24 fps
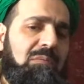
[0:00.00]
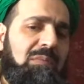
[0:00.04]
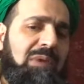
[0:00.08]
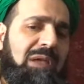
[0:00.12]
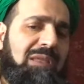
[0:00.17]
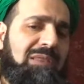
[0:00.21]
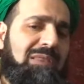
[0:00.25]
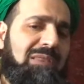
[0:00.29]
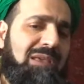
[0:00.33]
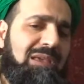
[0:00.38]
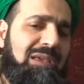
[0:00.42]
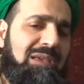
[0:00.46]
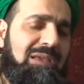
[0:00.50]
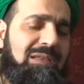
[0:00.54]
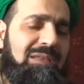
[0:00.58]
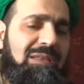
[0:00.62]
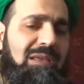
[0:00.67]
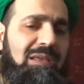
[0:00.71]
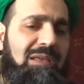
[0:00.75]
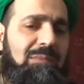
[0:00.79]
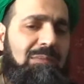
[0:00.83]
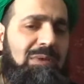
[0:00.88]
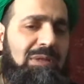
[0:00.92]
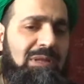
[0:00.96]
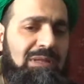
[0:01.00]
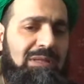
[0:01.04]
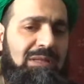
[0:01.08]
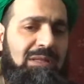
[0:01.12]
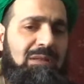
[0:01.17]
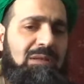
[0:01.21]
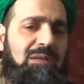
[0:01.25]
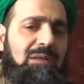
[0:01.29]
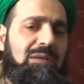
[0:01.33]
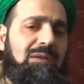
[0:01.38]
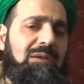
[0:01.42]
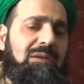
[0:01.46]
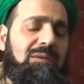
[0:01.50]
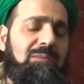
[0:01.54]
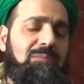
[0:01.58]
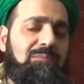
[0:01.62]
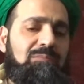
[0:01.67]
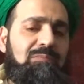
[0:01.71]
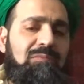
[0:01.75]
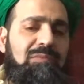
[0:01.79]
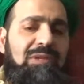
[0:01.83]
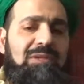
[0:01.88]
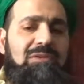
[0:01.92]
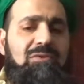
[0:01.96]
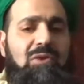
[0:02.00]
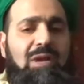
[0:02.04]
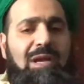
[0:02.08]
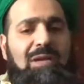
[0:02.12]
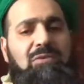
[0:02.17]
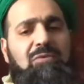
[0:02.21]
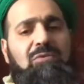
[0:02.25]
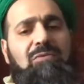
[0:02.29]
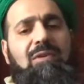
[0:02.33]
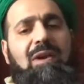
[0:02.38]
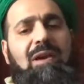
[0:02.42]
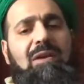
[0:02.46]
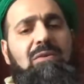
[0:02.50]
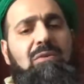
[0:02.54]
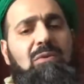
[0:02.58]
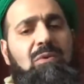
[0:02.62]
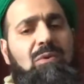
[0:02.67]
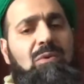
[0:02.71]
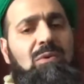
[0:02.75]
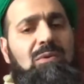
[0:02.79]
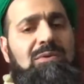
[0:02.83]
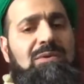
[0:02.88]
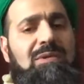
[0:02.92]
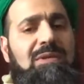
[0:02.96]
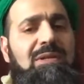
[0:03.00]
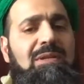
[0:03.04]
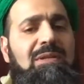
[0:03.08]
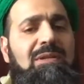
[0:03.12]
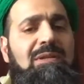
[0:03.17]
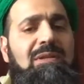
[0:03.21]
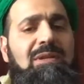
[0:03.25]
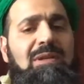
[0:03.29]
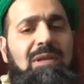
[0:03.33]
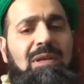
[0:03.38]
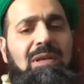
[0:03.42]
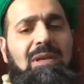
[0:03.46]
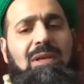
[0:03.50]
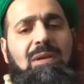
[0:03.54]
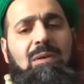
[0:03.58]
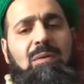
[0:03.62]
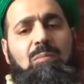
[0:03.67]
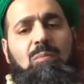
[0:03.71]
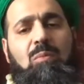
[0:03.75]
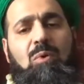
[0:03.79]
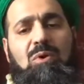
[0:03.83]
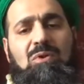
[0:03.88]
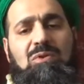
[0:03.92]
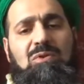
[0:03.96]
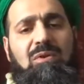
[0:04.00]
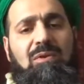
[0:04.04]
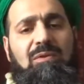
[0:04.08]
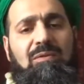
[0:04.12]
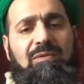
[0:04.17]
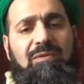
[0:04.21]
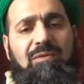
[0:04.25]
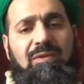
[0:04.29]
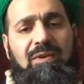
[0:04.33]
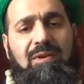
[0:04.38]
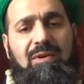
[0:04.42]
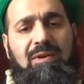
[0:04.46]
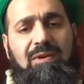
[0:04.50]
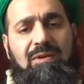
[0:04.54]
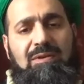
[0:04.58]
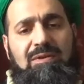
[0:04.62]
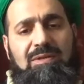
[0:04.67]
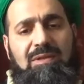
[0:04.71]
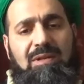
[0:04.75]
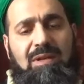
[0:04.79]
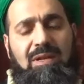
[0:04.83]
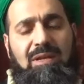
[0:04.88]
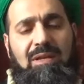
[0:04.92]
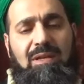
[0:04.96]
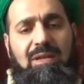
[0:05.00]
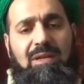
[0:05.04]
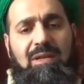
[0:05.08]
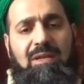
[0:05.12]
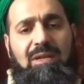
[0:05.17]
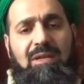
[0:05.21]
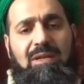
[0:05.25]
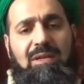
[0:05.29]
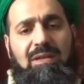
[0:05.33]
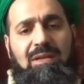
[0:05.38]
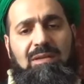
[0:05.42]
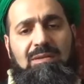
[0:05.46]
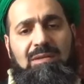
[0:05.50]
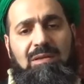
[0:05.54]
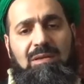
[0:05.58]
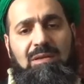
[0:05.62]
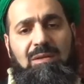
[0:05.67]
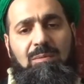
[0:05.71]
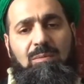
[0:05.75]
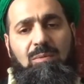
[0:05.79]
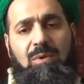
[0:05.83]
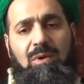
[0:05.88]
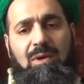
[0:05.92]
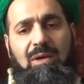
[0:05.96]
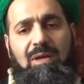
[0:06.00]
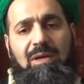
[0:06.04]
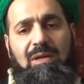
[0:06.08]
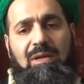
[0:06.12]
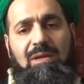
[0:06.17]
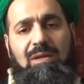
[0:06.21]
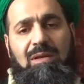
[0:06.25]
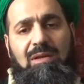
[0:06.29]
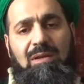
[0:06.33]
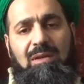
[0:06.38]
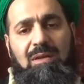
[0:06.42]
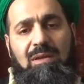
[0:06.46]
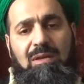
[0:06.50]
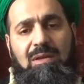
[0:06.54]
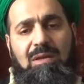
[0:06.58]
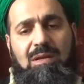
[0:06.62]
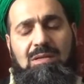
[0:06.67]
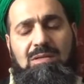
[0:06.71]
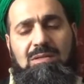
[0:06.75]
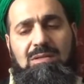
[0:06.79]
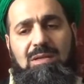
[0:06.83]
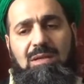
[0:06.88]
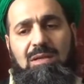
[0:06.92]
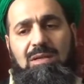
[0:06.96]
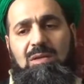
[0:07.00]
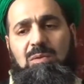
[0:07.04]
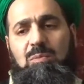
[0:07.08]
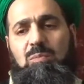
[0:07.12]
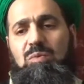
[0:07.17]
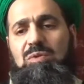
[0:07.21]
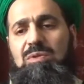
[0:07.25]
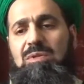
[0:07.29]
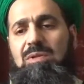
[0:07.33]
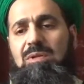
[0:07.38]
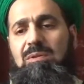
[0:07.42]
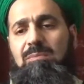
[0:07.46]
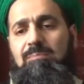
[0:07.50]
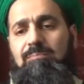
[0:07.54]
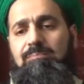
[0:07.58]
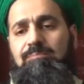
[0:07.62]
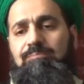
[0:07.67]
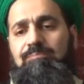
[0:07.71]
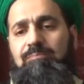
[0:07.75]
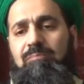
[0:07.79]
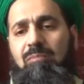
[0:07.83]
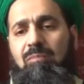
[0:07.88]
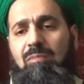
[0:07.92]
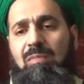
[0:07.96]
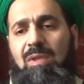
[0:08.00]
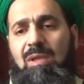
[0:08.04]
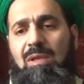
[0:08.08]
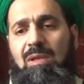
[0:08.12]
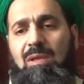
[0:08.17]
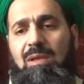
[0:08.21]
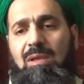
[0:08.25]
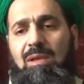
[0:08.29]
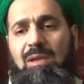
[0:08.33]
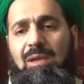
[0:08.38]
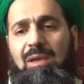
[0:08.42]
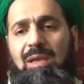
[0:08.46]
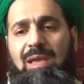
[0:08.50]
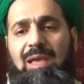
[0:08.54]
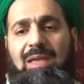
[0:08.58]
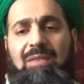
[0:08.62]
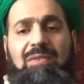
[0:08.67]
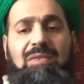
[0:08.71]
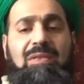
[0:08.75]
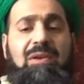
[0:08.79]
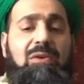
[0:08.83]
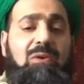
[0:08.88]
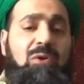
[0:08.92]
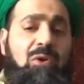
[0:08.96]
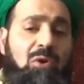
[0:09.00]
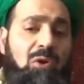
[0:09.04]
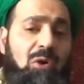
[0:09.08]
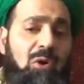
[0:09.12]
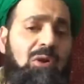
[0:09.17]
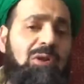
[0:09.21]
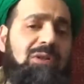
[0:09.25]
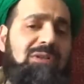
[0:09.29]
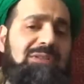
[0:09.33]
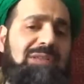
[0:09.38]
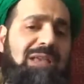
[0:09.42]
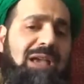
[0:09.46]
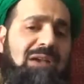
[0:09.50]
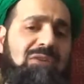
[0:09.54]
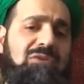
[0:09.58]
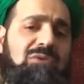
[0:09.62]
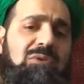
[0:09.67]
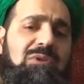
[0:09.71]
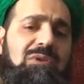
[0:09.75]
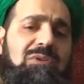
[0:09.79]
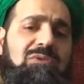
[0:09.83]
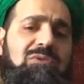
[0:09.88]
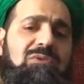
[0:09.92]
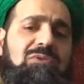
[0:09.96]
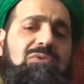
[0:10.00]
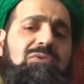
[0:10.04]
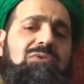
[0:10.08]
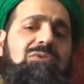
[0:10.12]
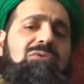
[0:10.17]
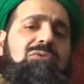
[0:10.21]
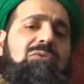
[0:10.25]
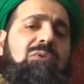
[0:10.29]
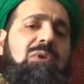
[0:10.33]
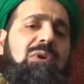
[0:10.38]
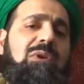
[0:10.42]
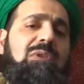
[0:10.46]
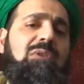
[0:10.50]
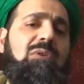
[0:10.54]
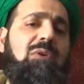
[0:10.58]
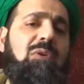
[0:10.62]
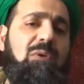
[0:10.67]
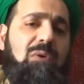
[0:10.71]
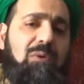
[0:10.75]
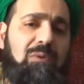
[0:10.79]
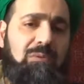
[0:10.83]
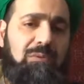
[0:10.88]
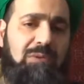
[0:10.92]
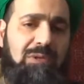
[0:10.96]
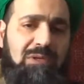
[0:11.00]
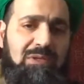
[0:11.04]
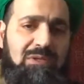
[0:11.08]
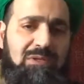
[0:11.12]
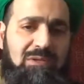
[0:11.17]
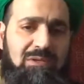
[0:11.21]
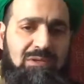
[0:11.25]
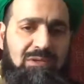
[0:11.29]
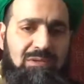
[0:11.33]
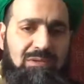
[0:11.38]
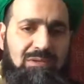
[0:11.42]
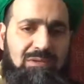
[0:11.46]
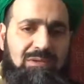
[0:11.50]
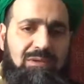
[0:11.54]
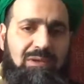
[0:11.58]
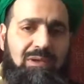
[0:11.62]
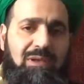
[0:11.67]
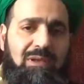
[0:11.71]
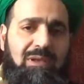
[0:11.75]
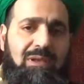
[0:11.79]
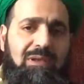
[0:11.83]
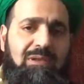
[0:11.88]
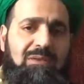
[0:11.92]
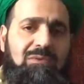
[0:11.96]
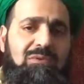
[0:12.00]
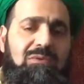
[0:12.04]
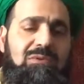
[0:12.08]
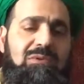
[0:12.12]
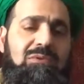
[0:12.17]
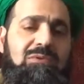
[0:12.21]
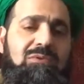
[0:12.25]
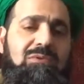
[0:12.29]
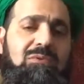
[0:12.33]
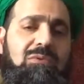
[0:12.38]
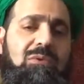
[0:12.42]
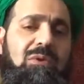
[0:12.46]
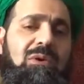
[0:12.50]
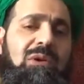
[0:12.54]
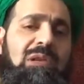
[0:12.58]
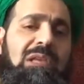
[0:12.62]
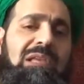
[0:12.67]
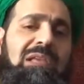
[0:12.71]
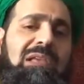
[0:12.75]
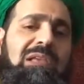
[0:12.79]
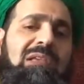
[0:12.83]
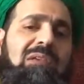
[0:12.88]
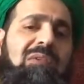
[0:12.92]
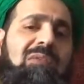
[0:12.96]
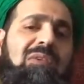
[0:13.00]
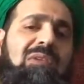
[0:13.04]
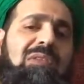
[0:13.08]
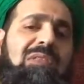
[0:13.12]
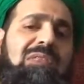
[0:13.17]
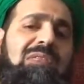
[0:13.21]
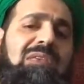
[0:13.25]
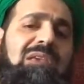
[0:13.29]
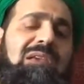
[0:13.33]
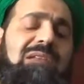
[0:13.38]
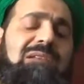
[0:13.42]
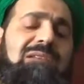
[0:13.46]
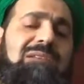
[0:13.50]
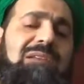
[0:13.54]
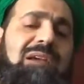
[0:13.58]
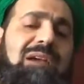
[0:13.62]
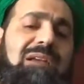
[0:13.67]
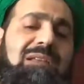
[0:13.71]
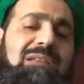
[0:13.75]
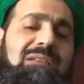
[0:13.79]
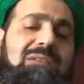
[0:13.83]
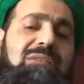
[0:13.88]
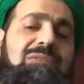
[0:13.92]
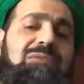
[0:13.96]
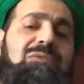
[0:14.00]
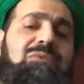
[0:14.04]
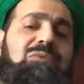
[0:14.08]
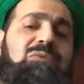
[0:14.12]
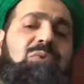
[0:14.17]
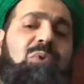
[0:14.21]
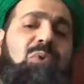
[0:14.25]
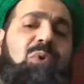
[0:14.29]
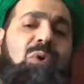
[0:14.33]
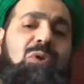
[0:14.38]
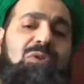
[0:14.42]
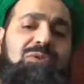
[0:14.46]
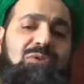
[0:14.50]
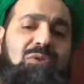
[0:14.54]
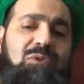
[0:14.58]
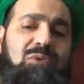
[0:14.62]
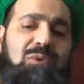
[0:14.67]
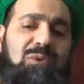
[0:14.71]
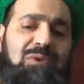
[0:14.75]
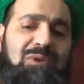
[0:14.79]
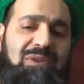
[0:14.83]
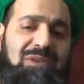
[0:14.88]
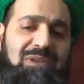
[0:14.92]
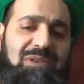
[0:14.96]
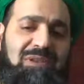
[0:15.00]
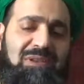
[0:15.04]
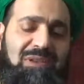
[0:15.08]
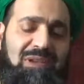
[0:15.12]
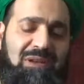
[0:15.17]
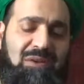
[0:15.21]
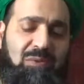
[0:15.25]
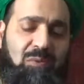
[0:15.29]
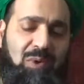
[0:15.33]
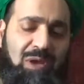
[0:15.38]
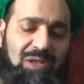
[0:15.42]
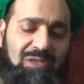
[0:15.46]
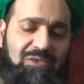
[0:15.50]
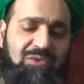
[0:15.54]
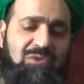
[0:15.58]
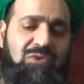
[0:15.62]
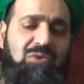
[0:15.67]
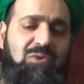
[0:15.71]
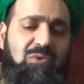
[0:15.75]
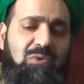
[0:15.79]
and they belittle, they try to find holes in books of Sahih, like Sahih Bukhari and Sahih Muslim, and their goal is actually to destroy the whole religion and to destroy the entire. To also, yani, once